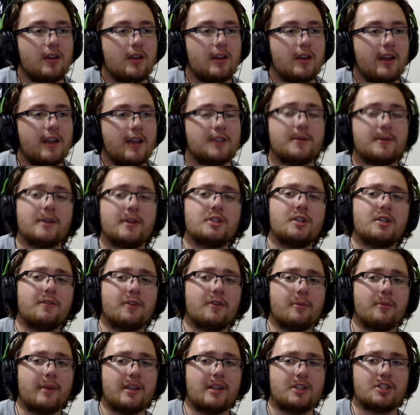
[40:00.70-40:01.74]
especially
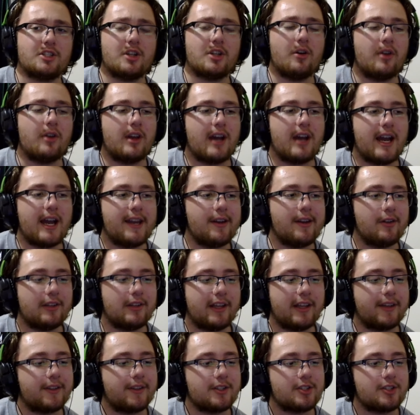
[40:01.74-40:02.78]
for Minnesota, I don't
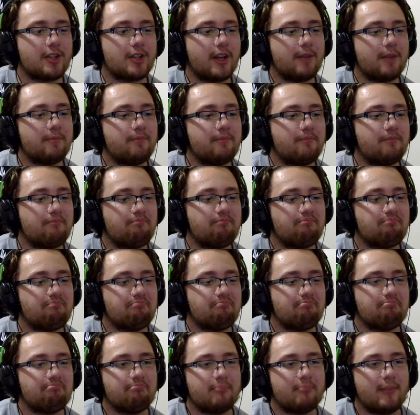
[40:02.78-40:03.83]
like this trade.
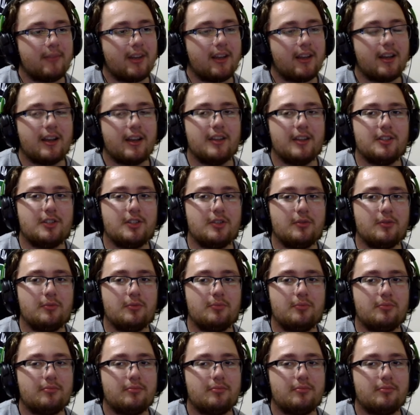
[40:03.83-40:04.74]
Because you